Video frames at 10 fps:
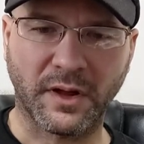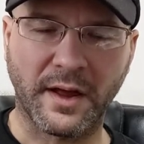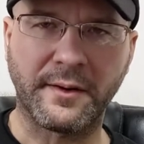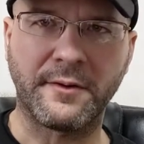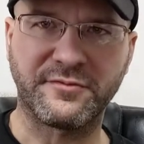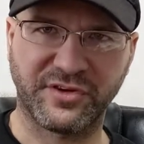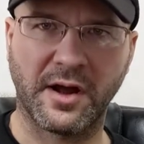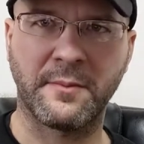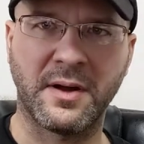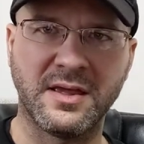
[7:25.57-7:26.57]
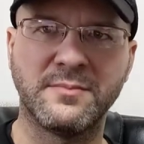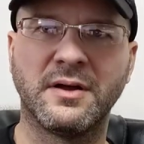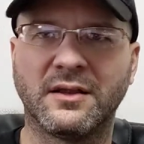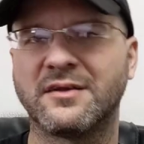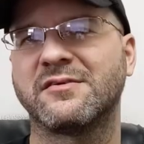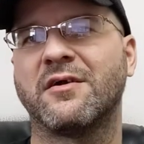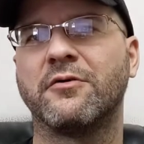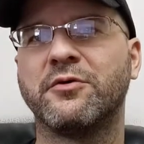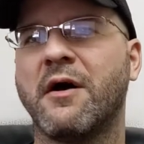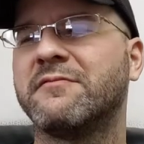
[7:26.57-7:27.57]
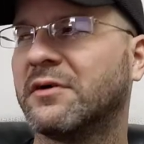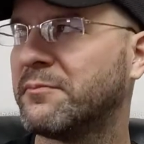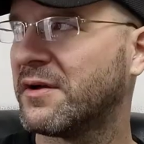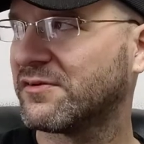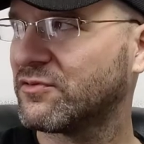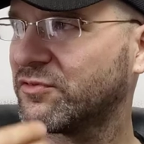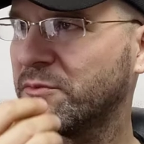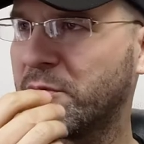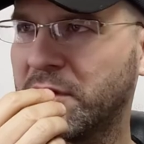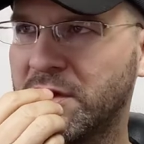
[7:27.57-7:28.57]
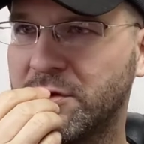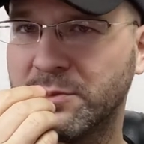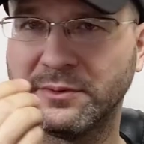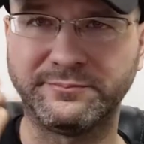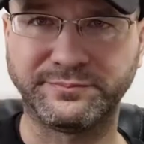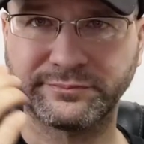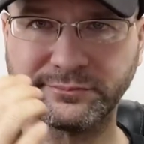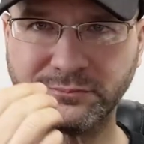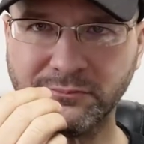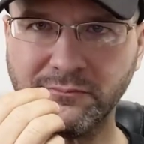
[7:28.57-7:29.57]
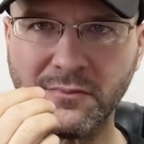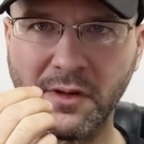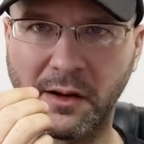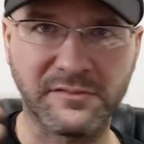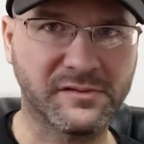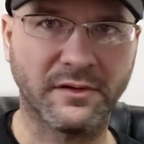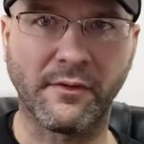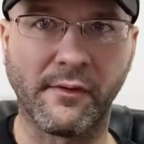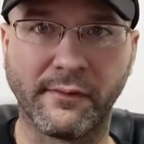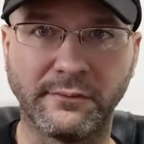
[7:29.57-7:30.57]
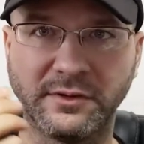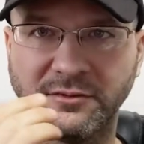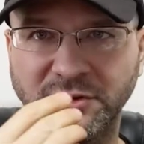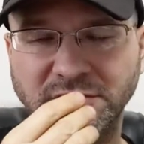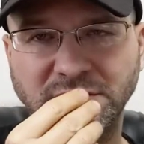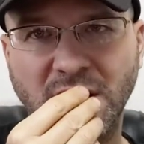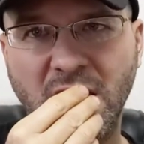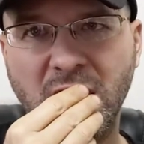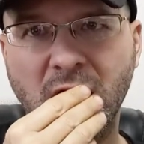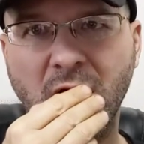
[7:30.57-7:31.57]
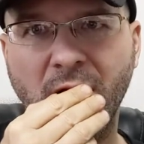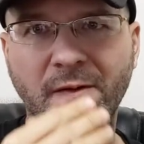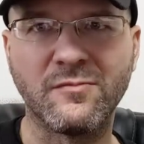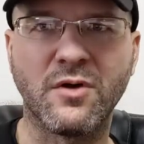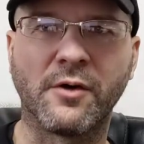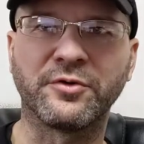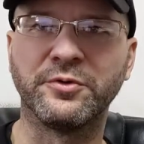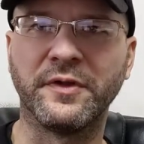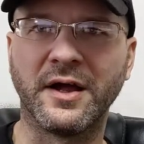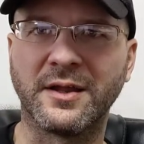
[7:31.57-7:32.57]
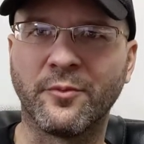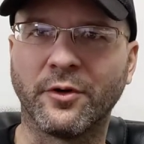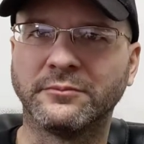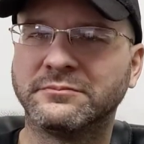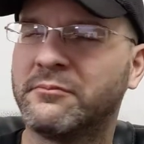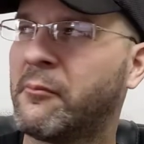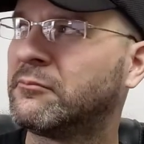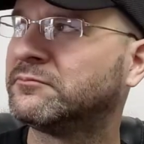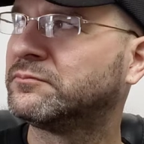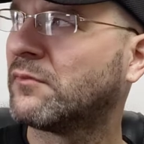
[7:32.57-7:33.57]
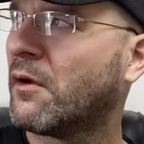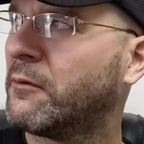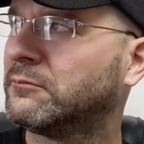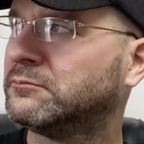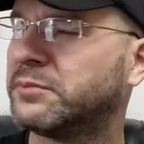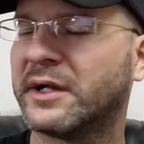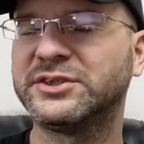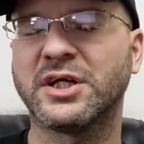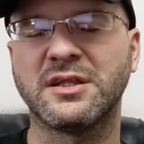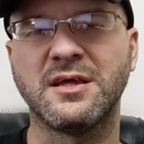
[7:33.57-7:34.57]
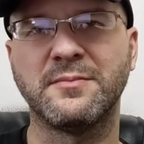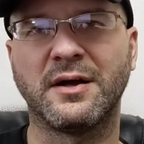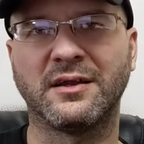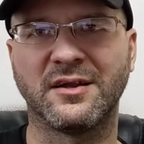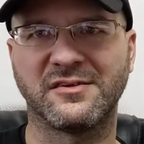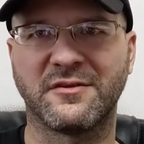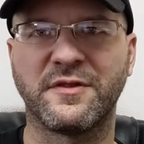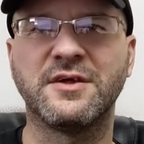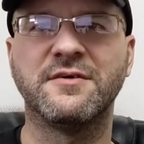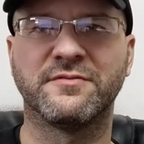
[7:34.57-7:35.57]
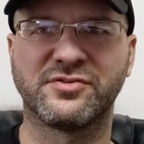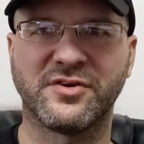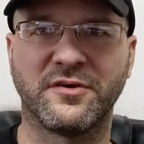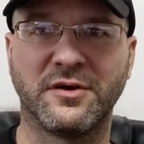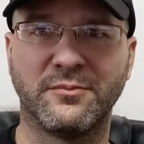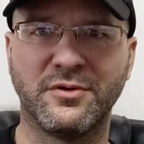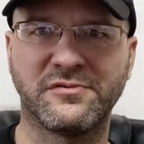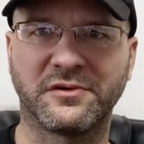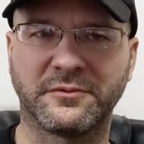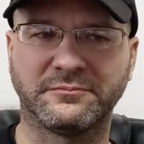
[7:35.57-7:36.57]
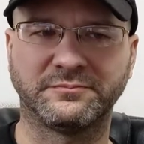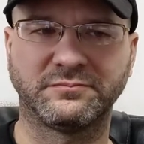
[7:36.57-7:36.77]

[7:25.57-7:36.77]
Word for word: And I was checking my email and it said, Oh, you have a message from OKCupid. I was like, well, whatever. I'm not doing that anymore. But I checked the email and it said, Thank you for sharing your music.